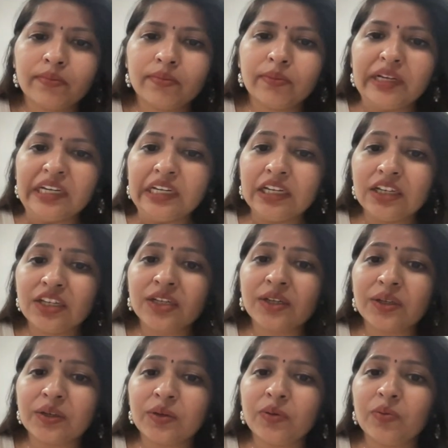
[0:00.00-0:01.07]
be
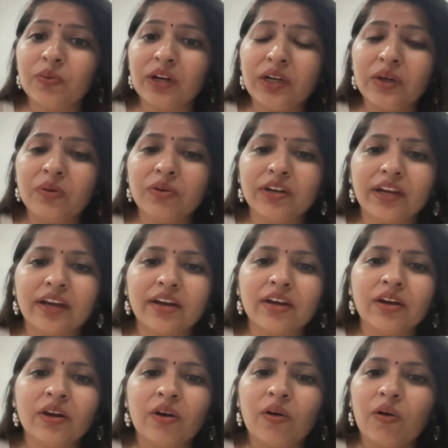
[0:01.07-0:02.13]
teaching you 1 to 10
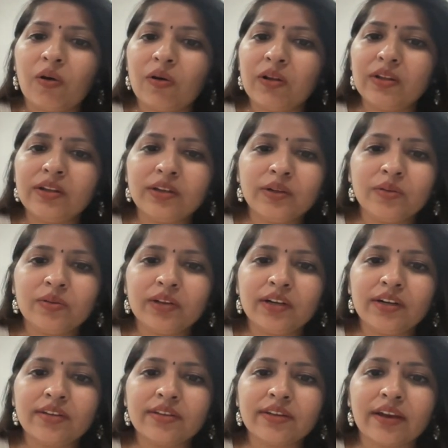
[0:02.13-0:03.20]
all the
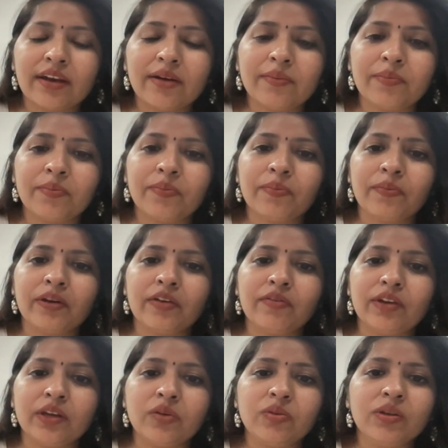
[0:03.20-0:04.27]
units and
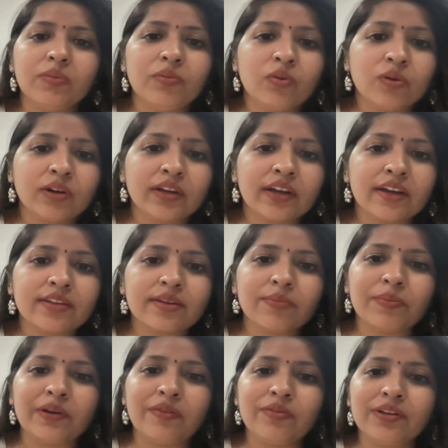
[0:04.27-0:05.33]
giving you the mock tests and
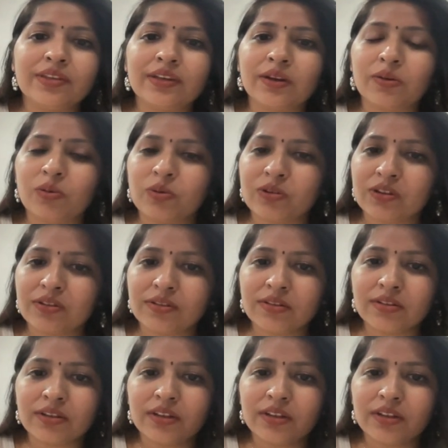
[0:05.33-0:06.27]
previous year questions.